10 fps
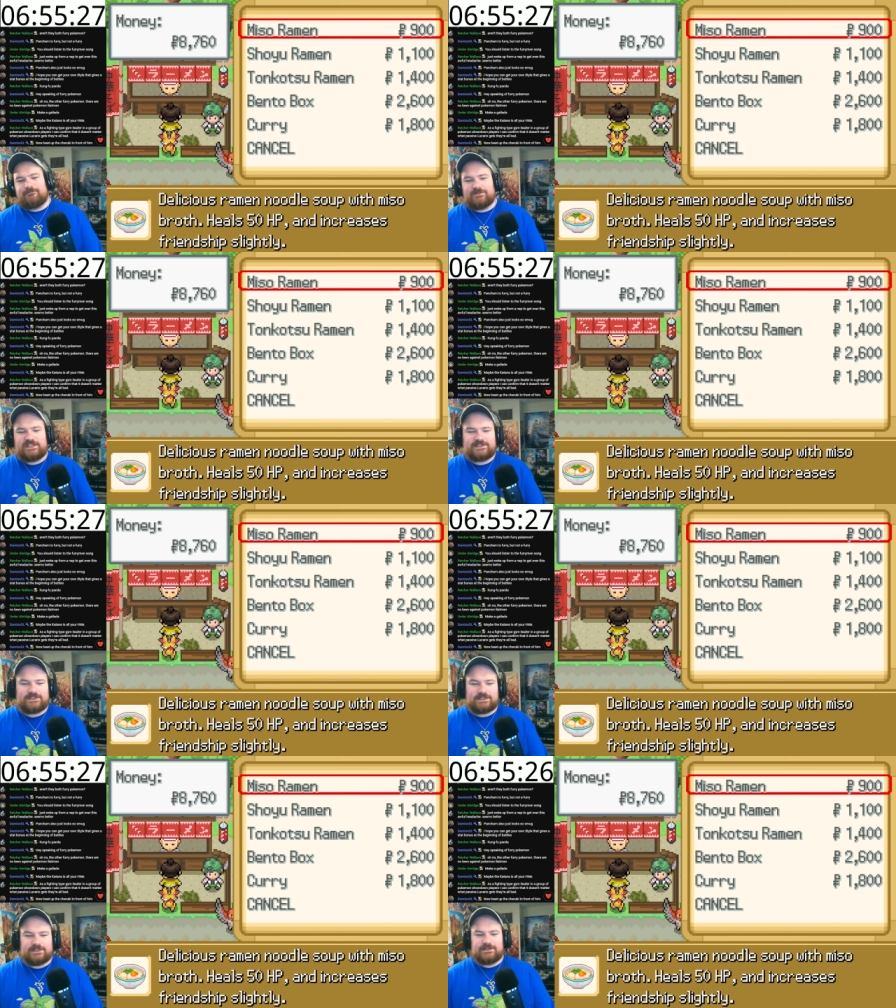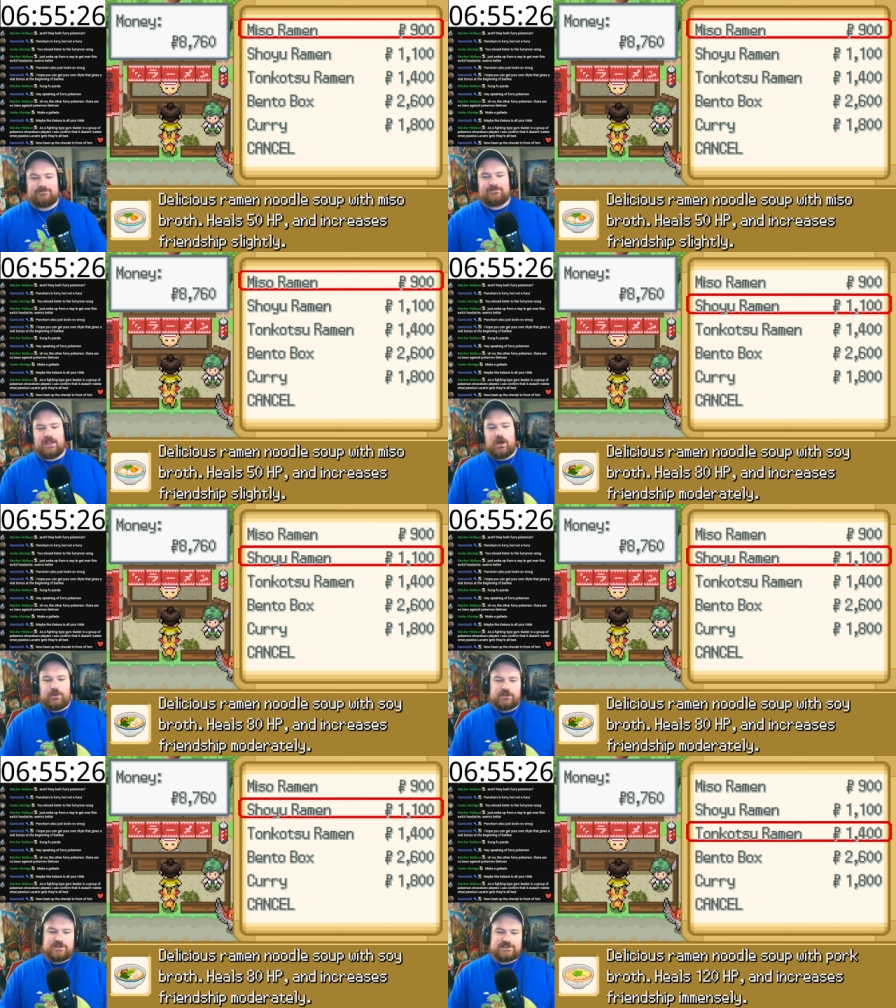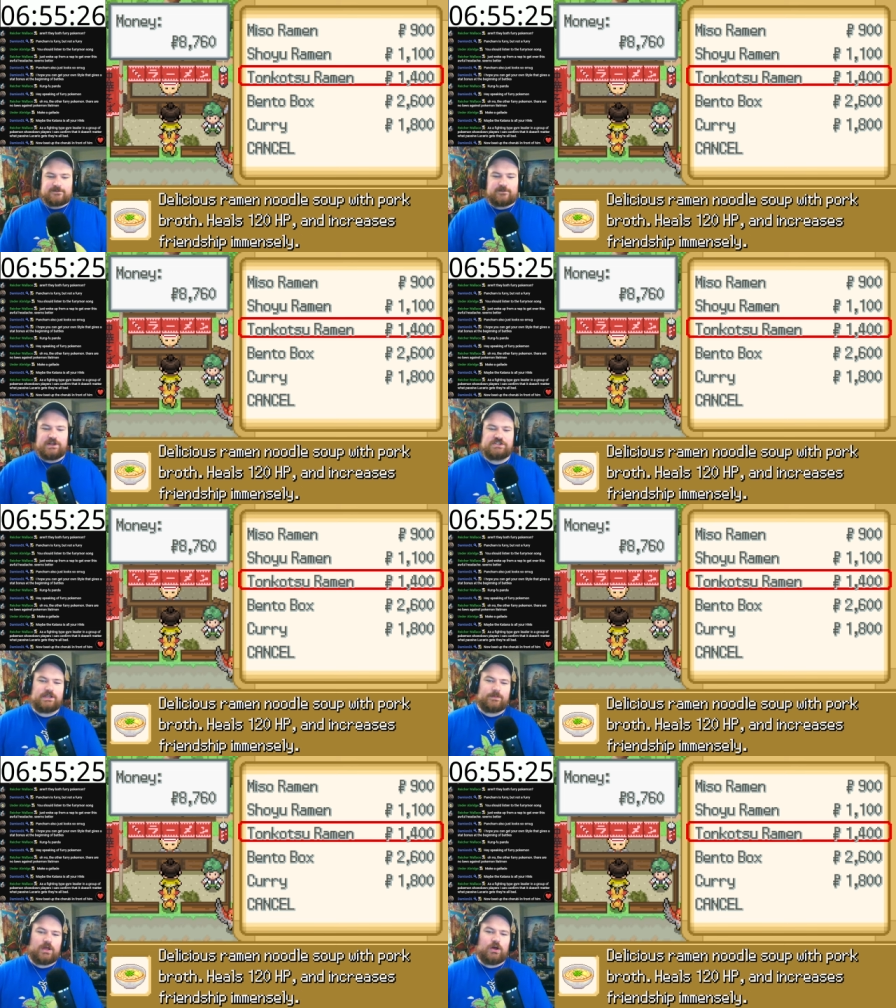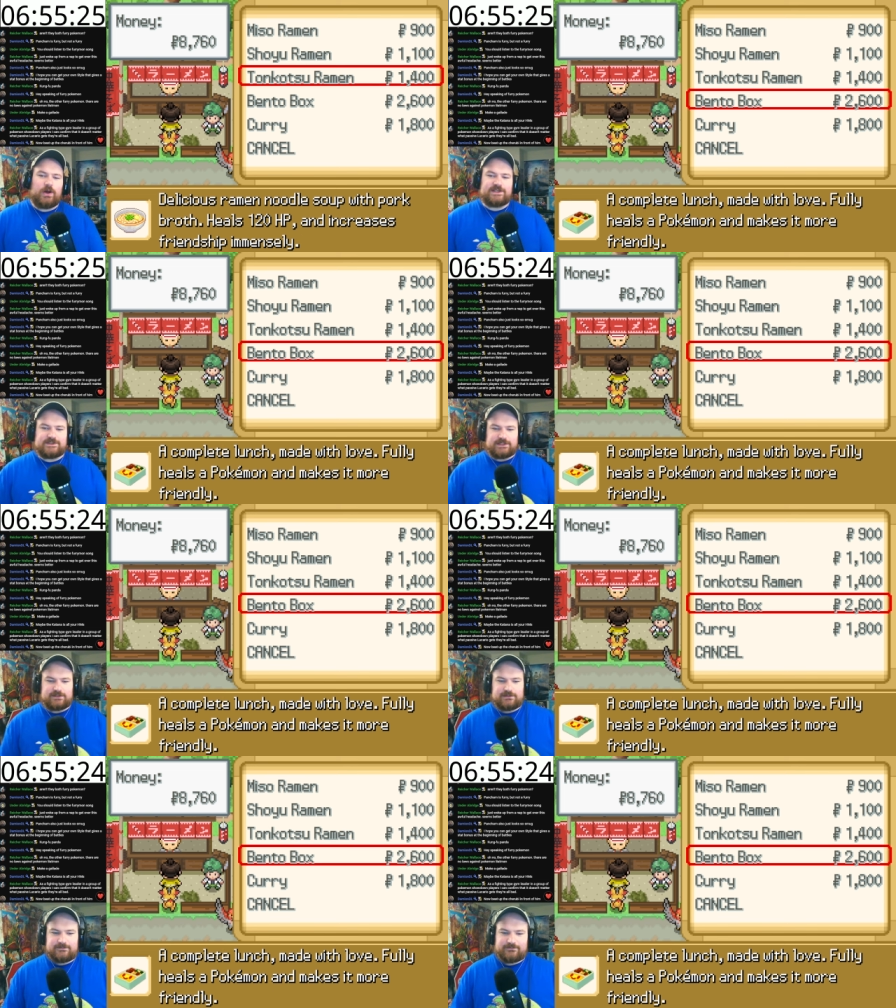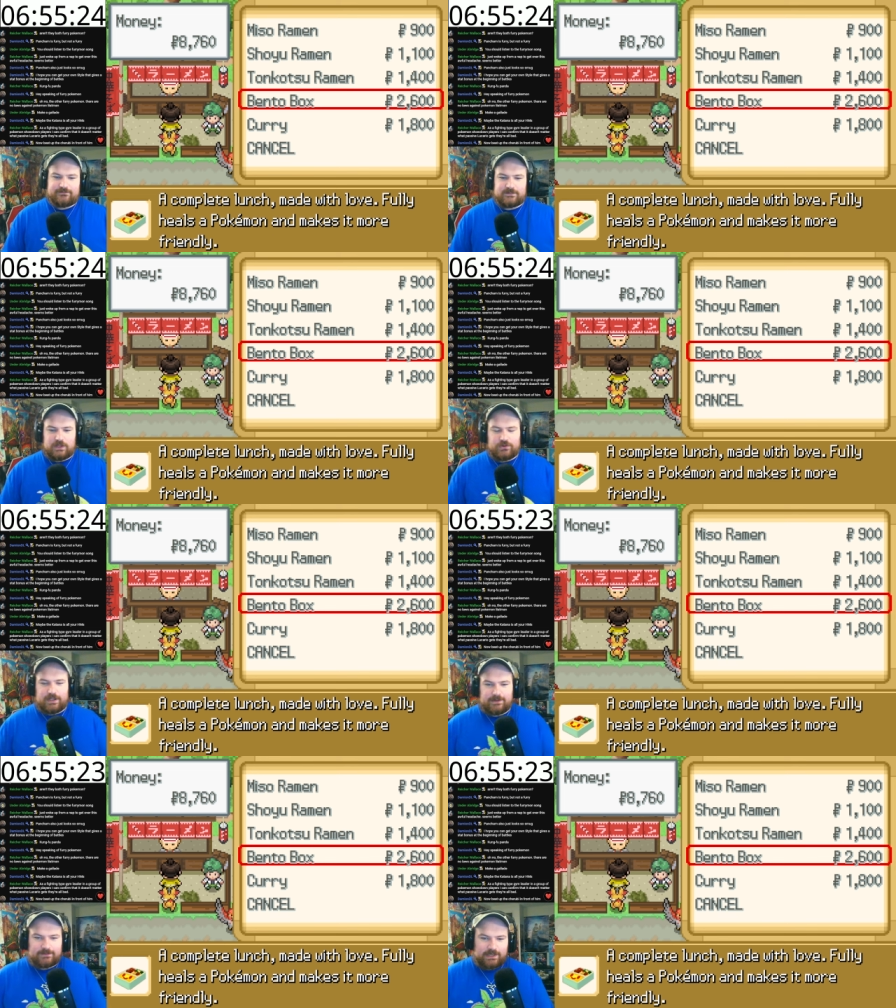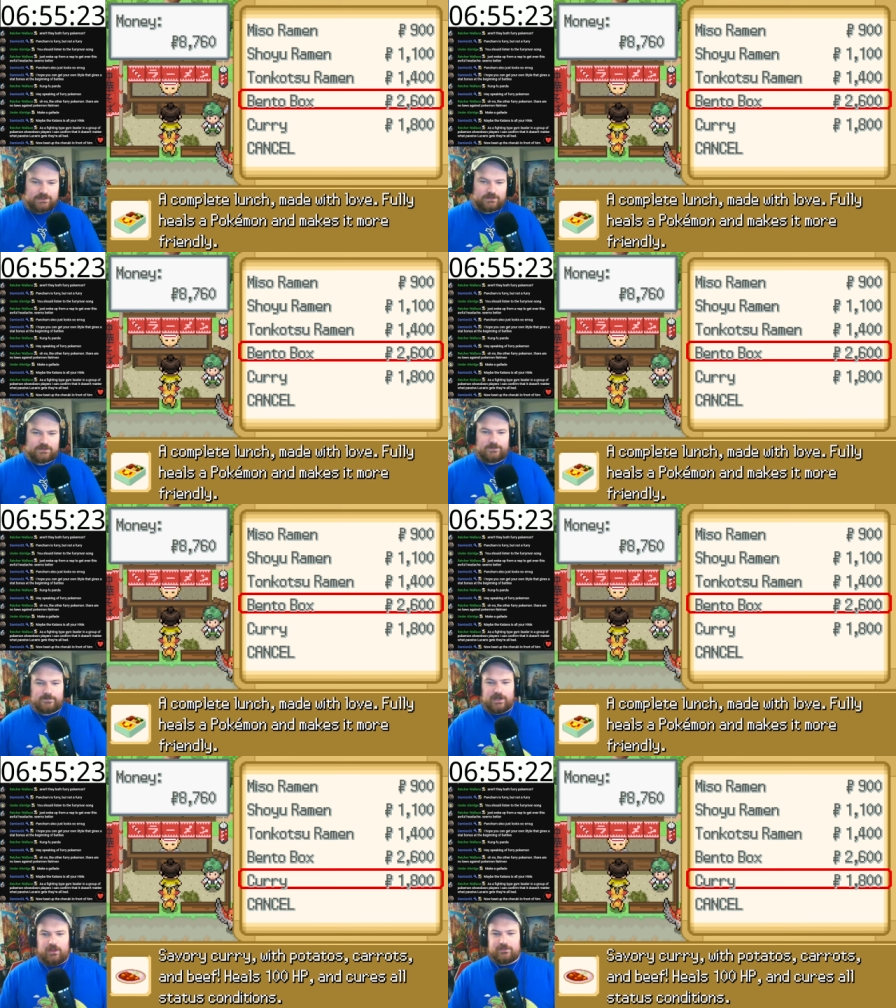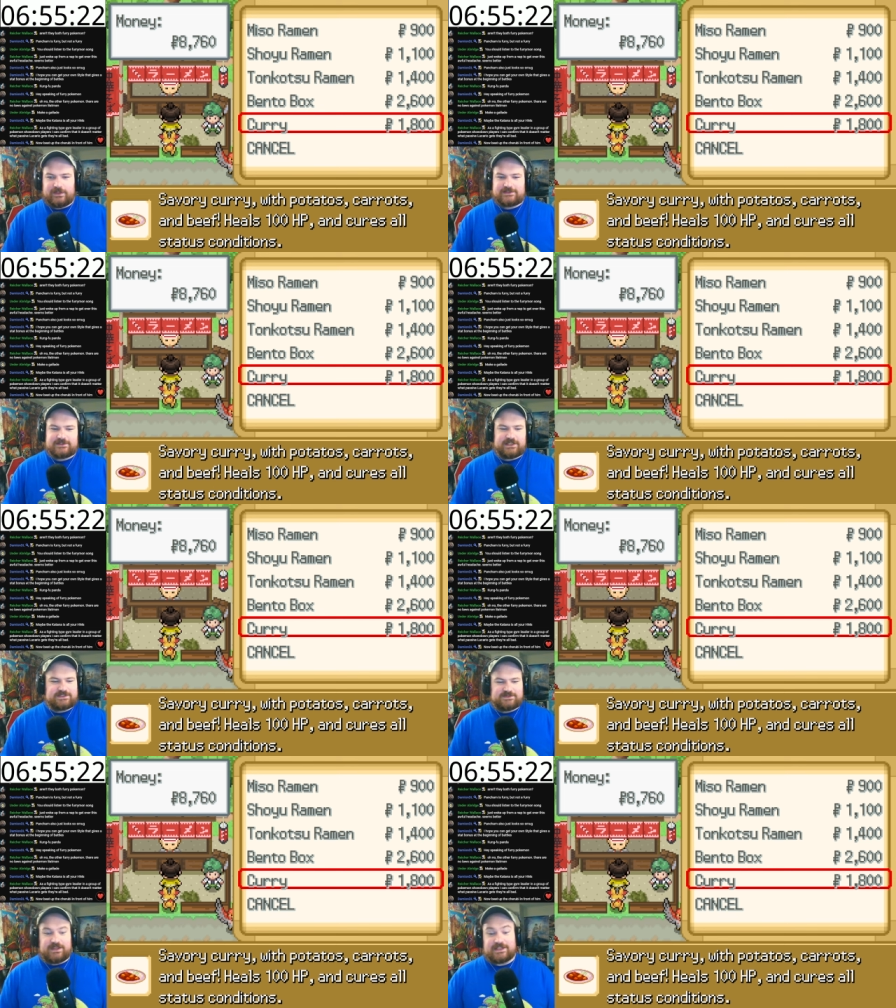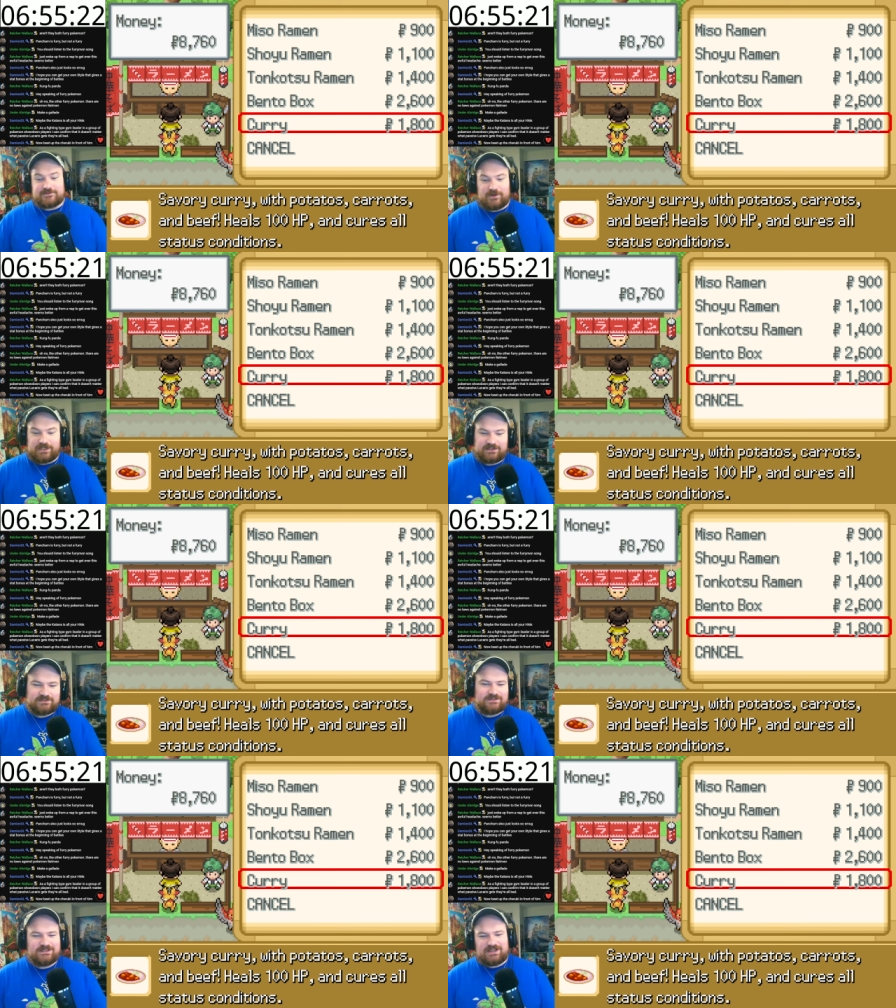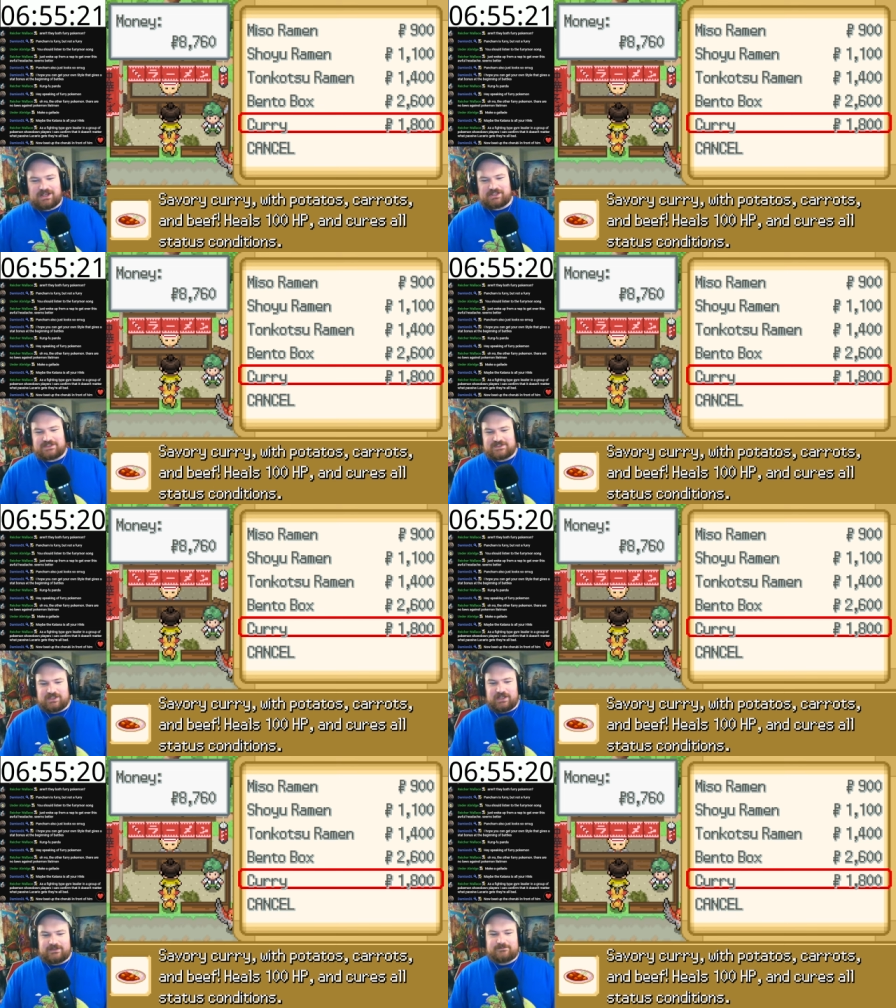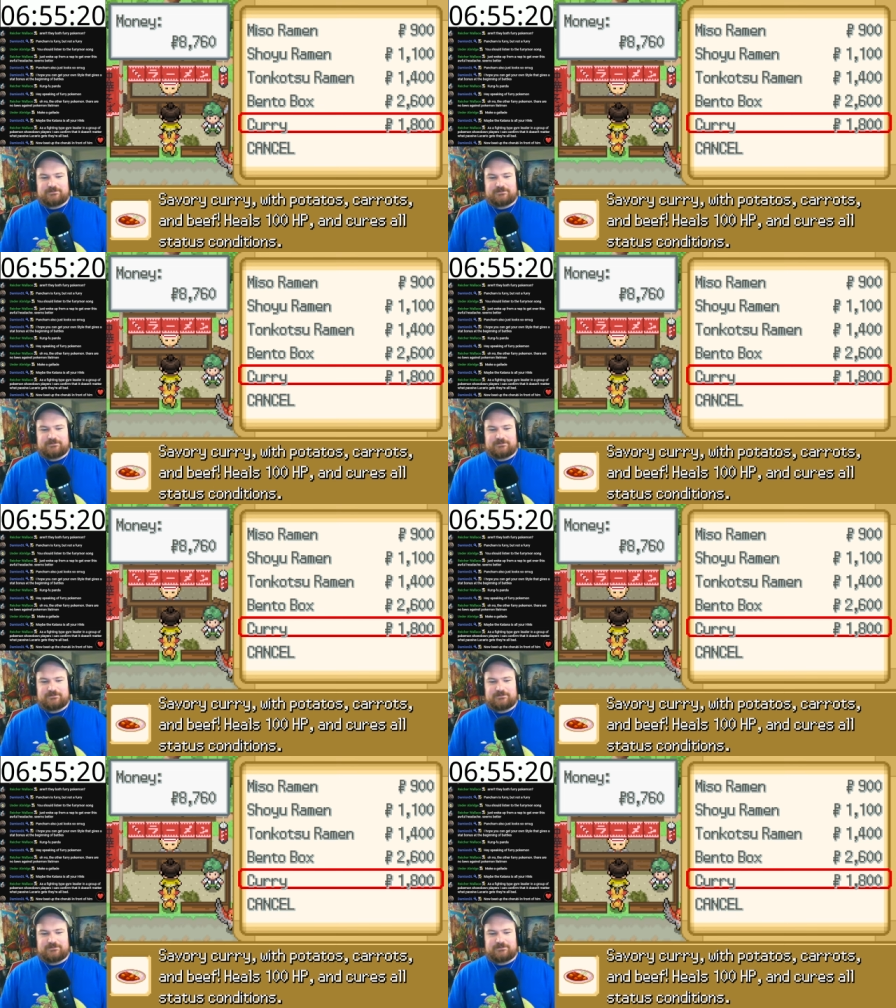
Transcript: Let's see. Oh, it increases friendship. Oh, I see. Okay, and they're good for health. That's funny. I like this a lot.